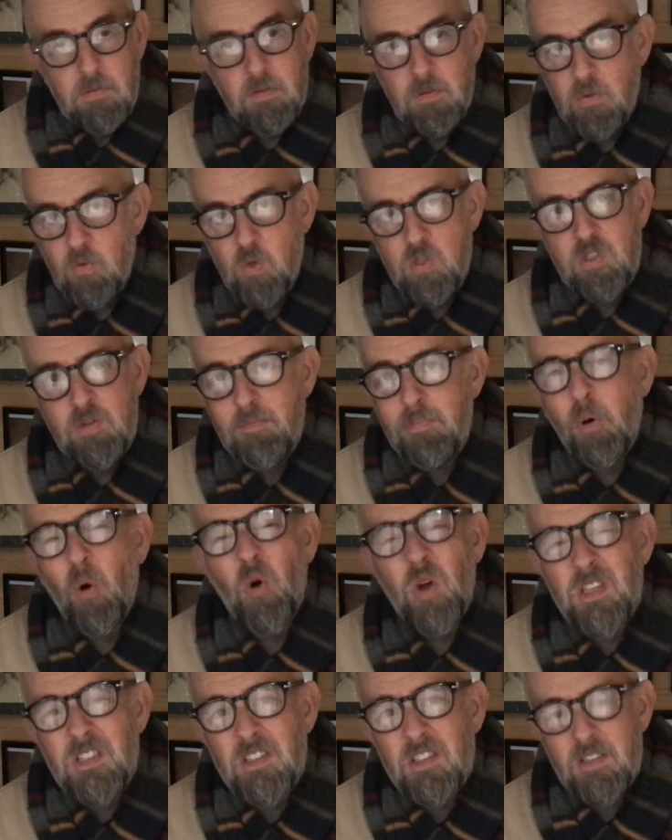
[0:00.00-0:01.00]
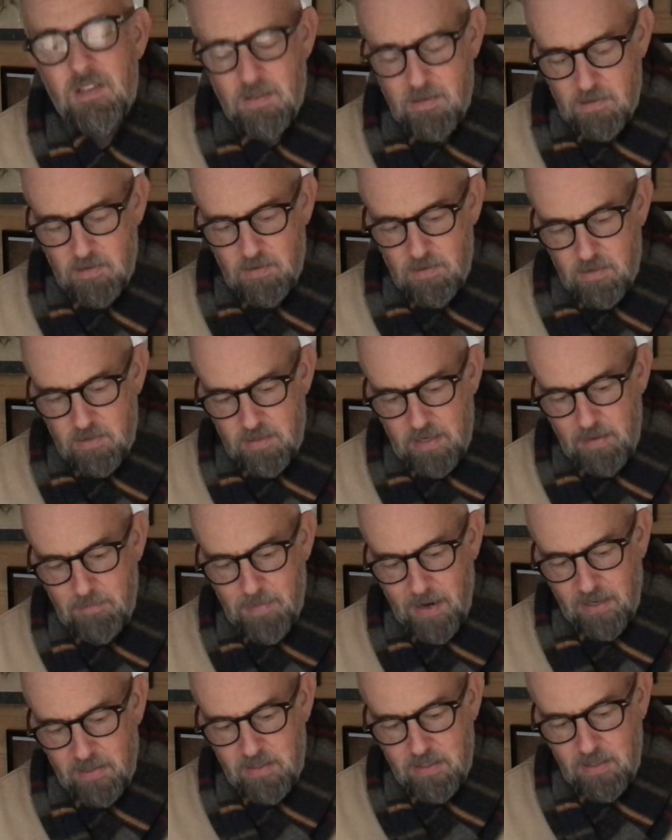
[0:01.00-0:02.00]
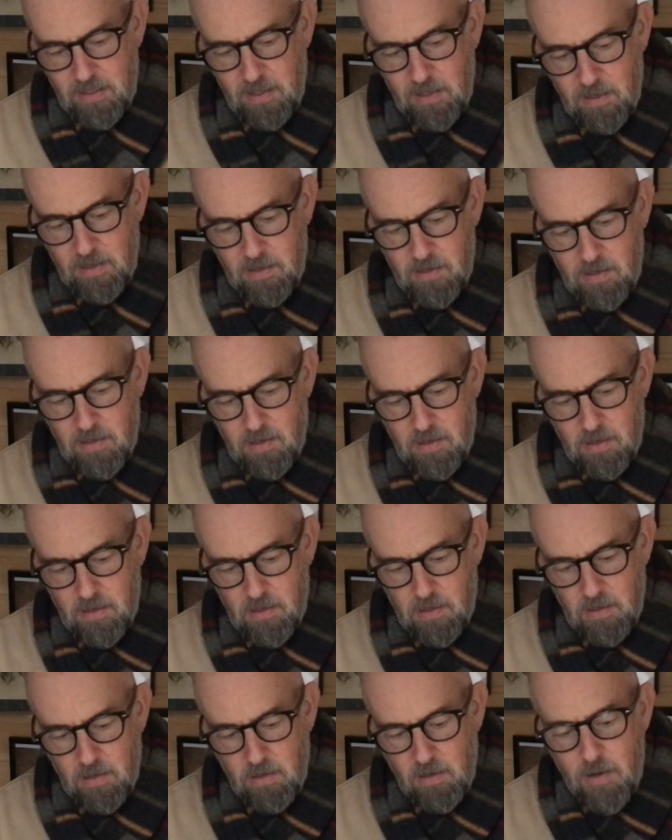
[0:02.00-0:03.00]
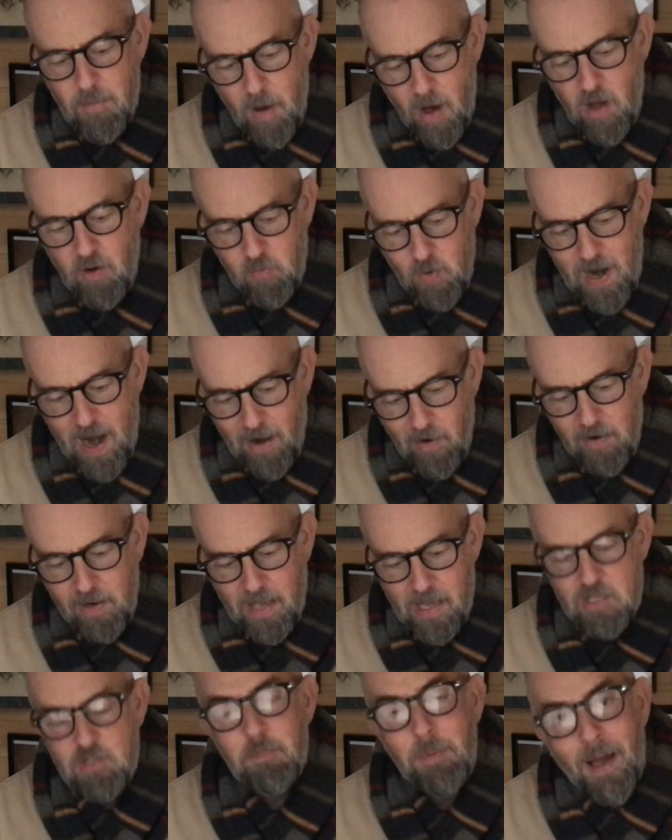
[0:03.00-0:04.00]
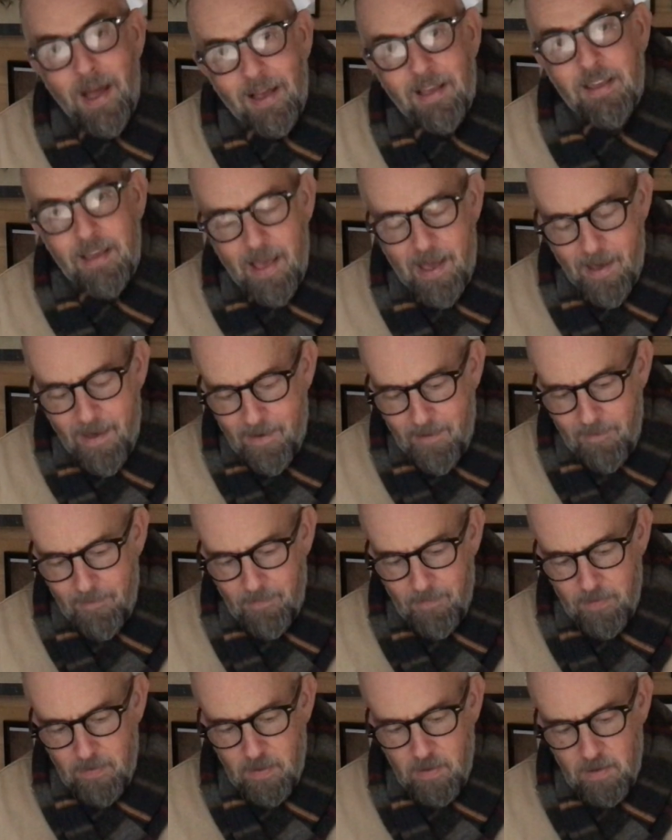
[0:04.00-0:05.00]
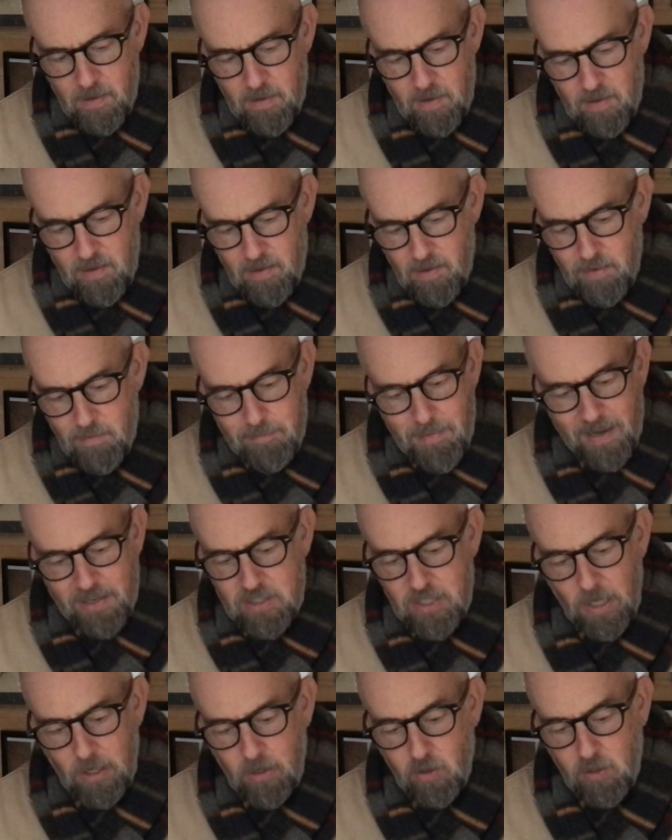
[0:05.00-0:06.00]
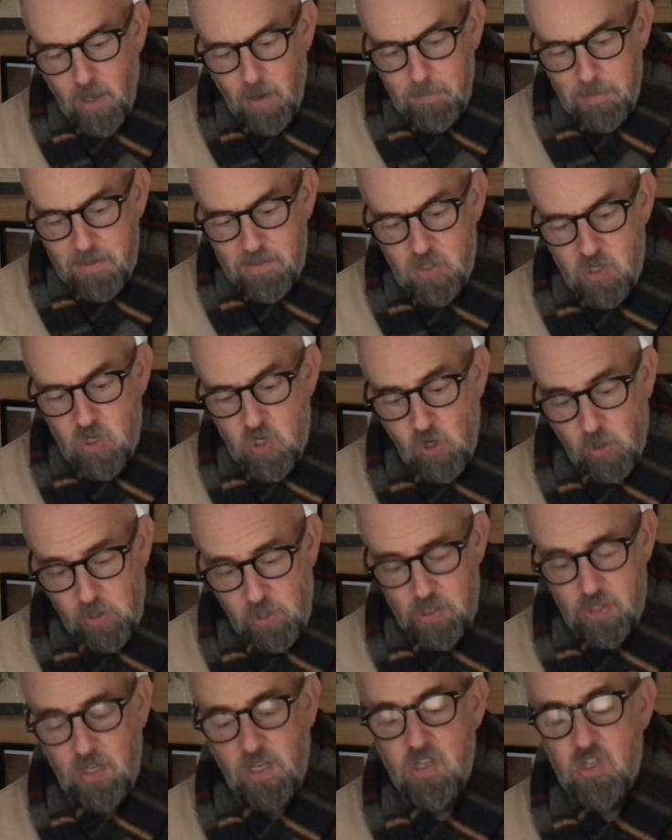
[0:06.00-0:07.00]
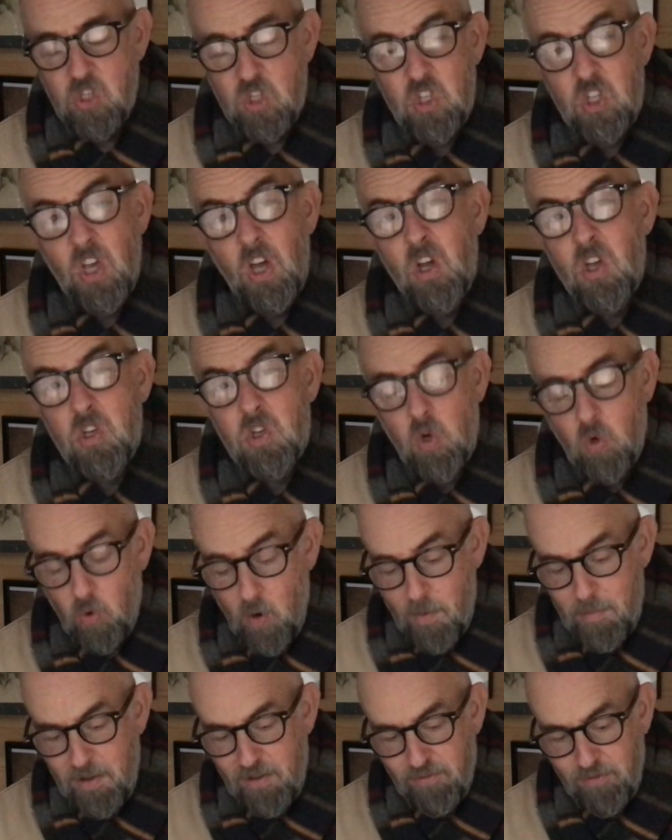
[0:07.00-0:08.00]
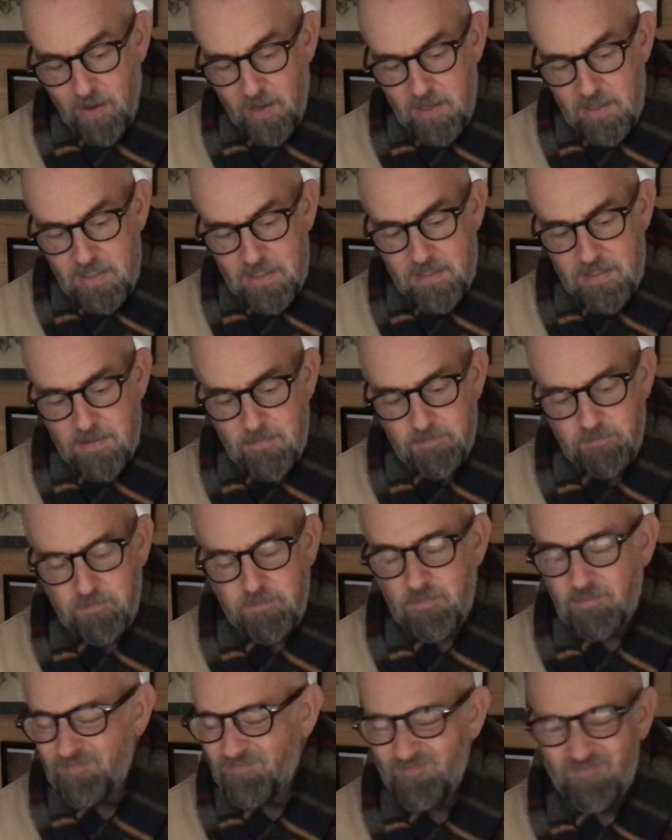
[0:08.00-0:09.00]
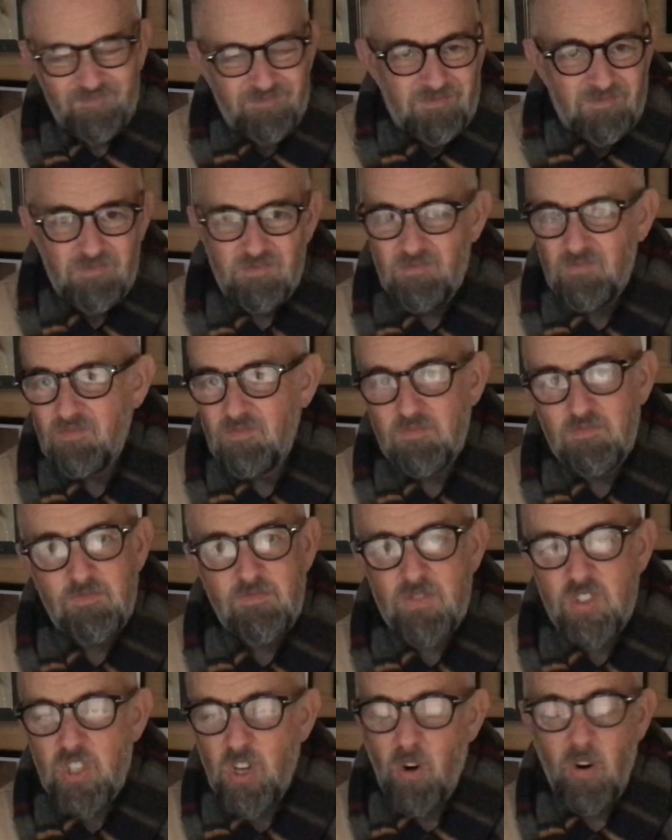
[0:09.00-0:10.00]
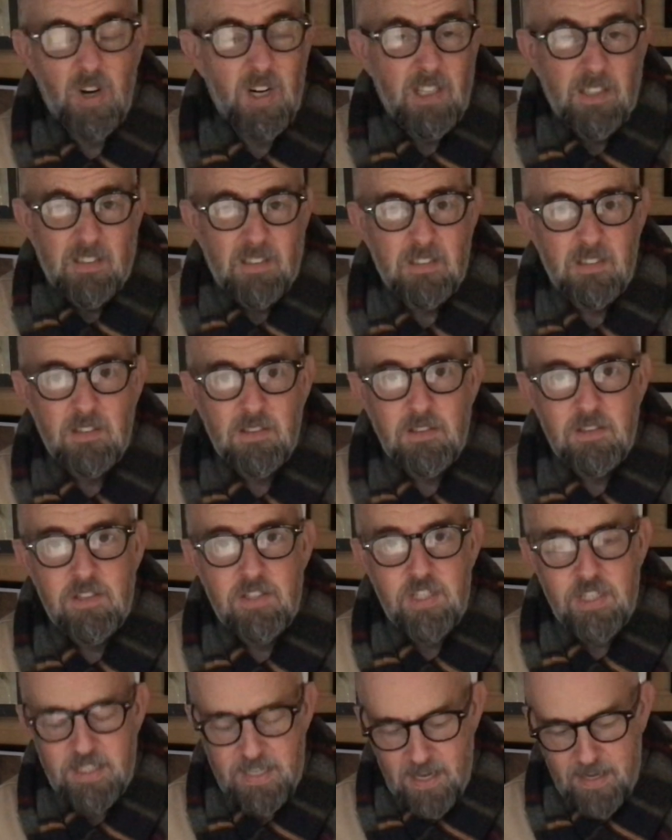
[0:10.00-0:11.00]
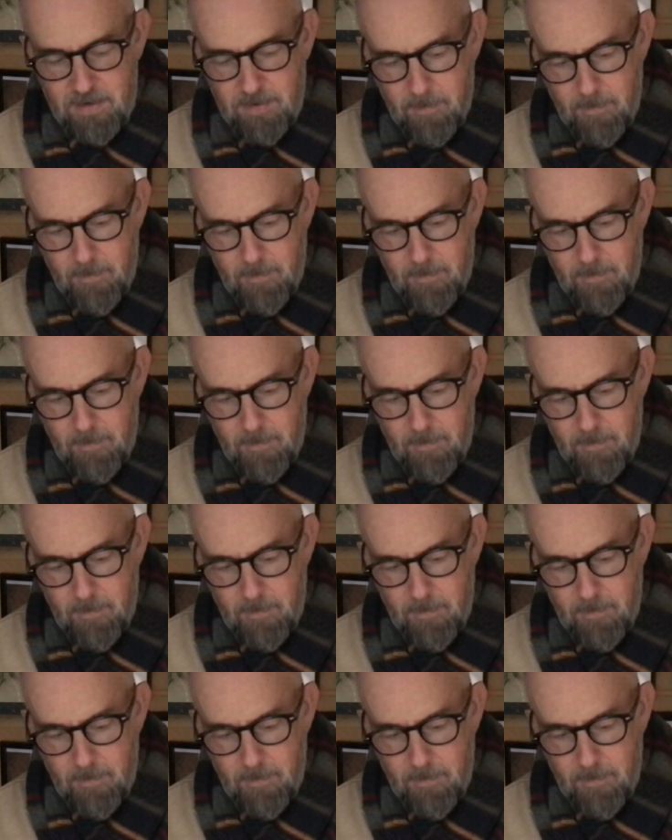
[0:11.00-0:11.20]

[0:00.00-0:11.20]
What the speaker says: What's the point? Said Maxie. Come on, when Aaron gets back, yeah? Maxie looked up into Josh's concerned, grubby face. Sorry, she said.